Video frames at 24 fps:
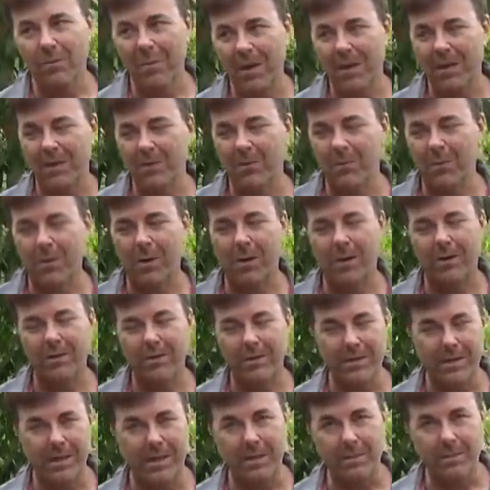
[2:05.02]
make the water
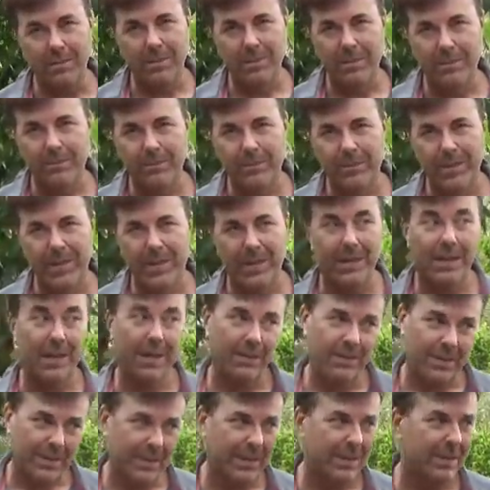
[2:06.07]
deep, and they have
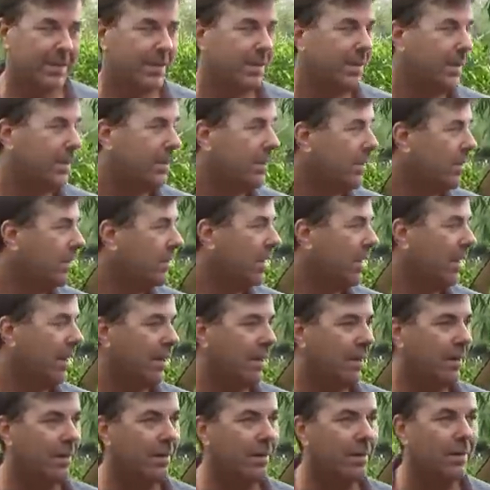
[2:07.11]
a tendency to do that
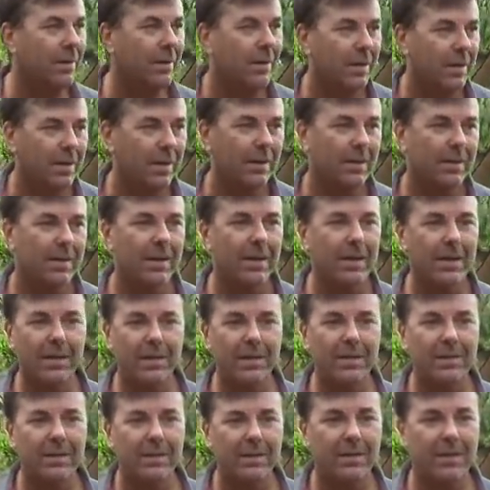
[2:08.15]
here,
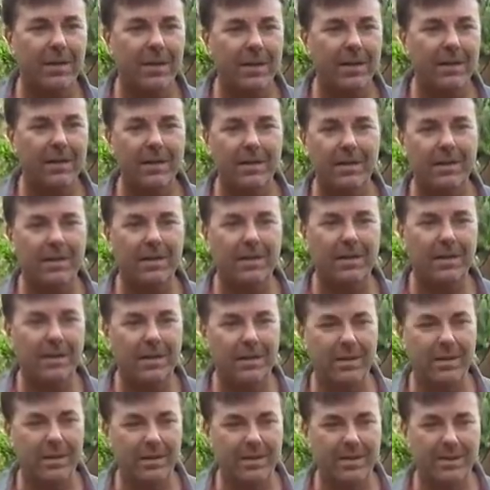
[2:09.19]
then then
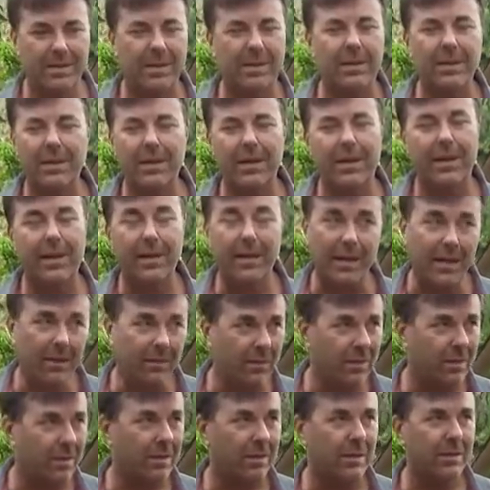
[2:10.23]
than sunlight,
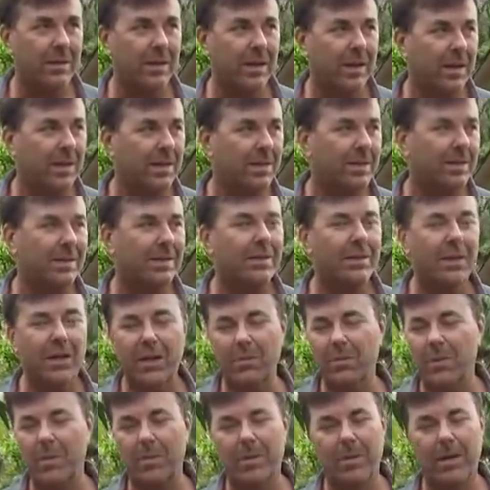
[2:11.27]
even on the days. And you gotta
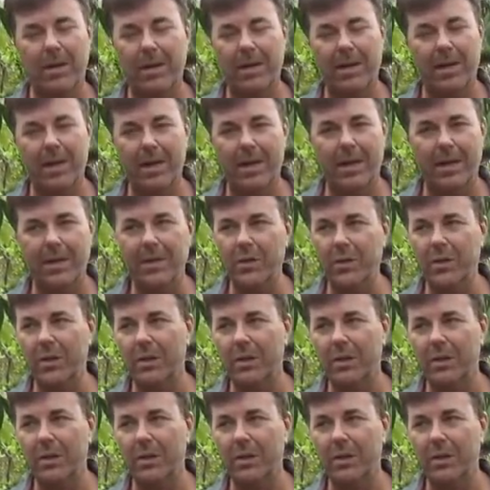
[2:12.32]
remember, like I, I maybe